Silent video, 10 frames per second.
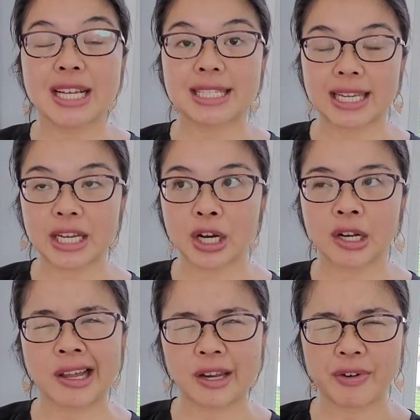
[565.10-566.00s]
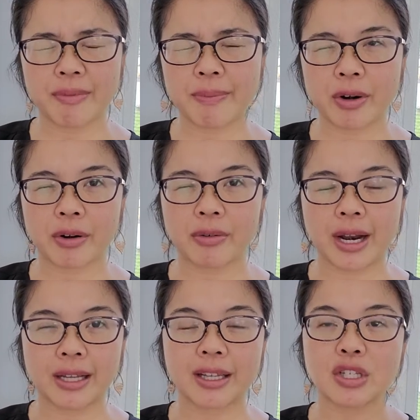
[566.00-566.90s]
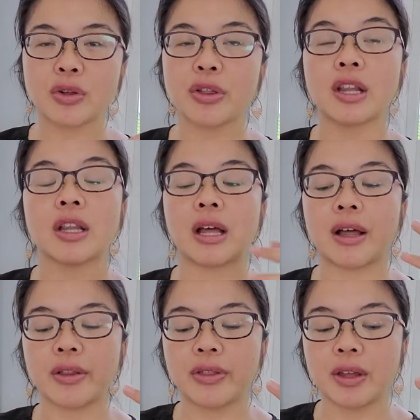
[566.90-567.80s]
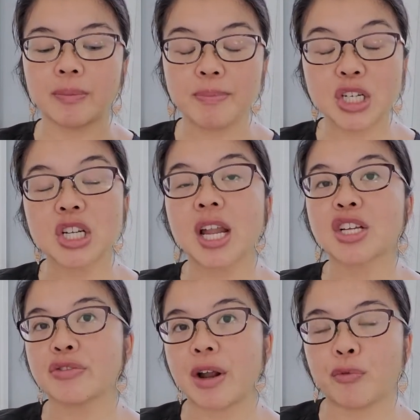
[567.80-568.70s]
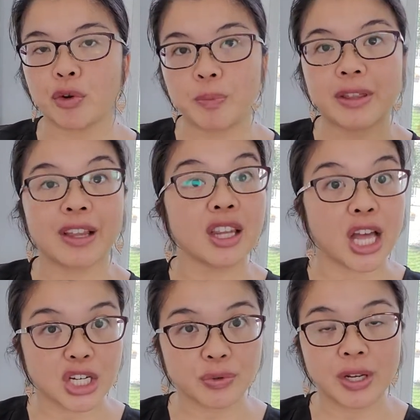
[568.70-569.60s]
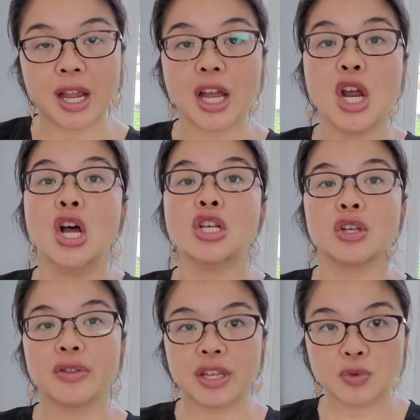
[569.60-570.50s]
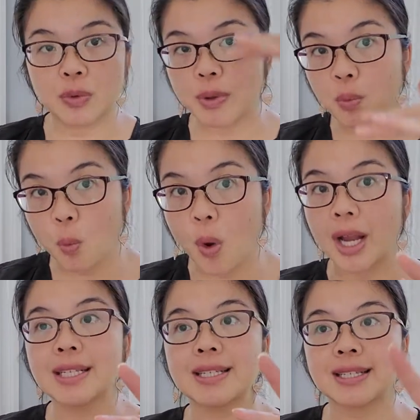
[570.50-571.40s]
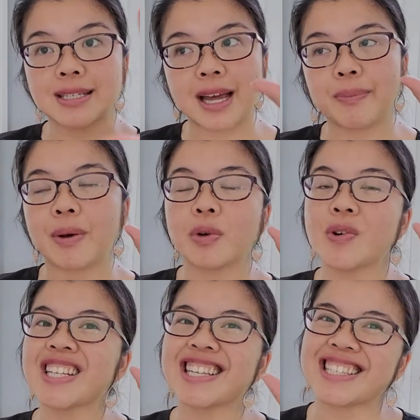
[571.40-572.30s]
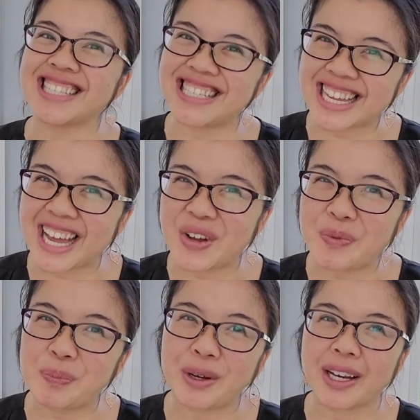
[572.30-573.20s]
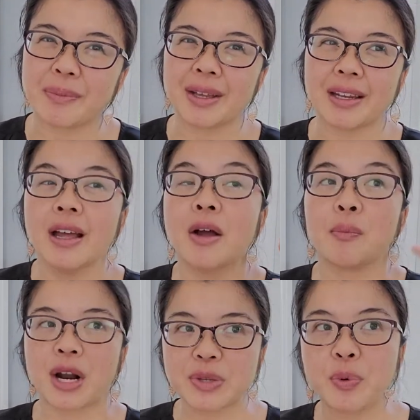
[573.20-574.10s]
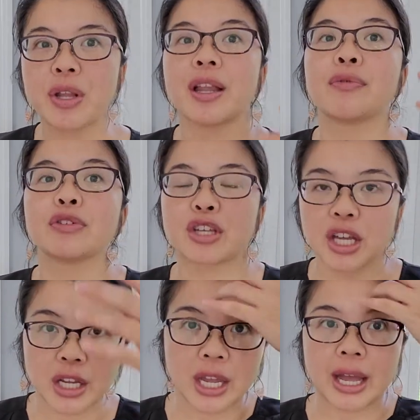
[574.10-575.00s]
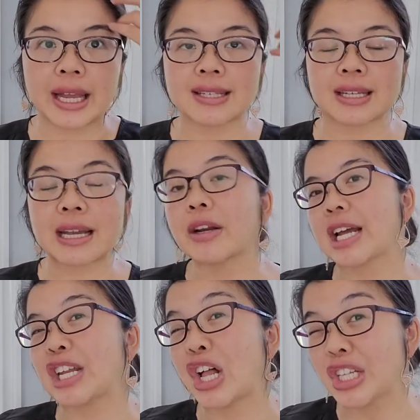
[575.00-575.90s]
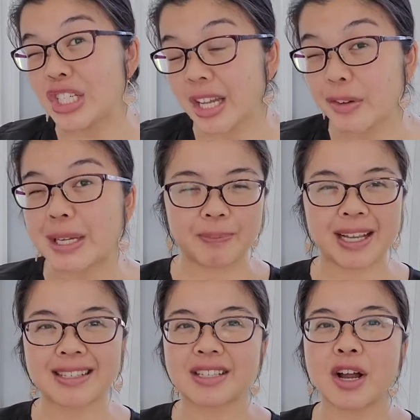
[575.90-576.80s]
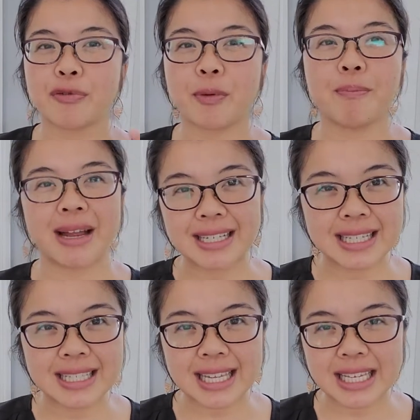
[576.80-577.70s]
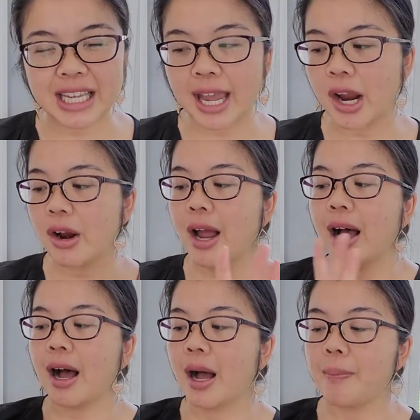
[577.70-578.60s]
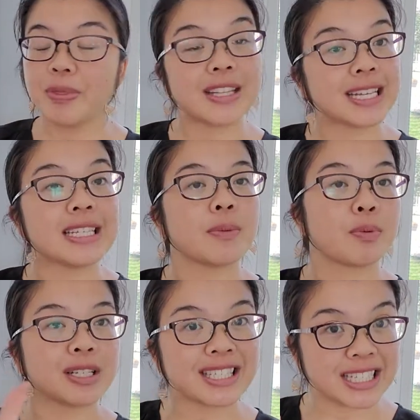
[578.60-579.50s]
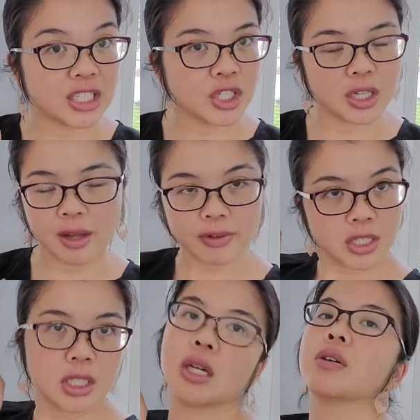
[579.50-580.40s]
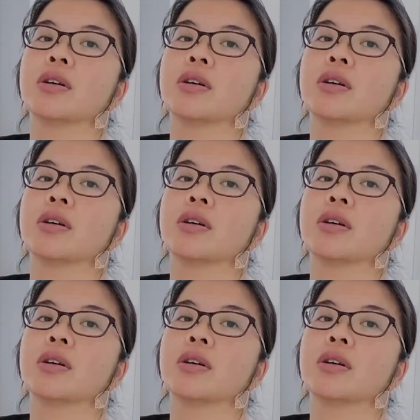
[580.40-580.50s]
skincare line, if I remember correctly. So the uh, the Mission Luxereve would be the luxury line. So this would be one step, I don't want to say down, but I mean, price point level, skin, I guess skincare technology level, because it's not fermented skincare. Um, this is a prestige level, so